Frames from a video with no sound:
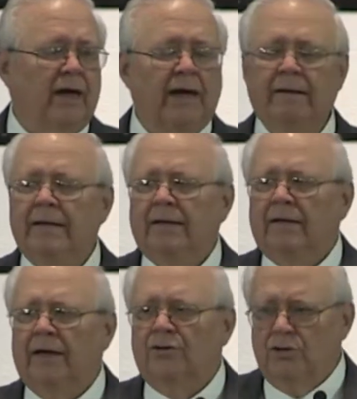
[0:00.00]
uh,
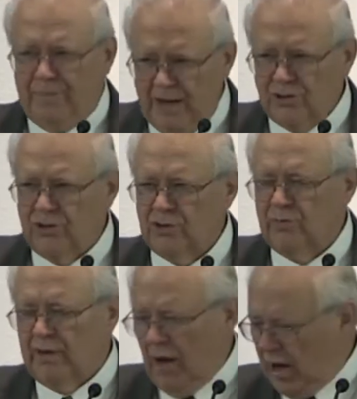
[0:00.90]
uh, do business
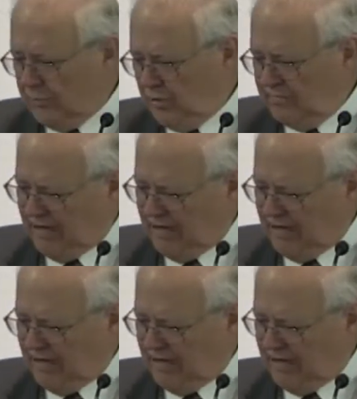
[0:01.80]
with God, we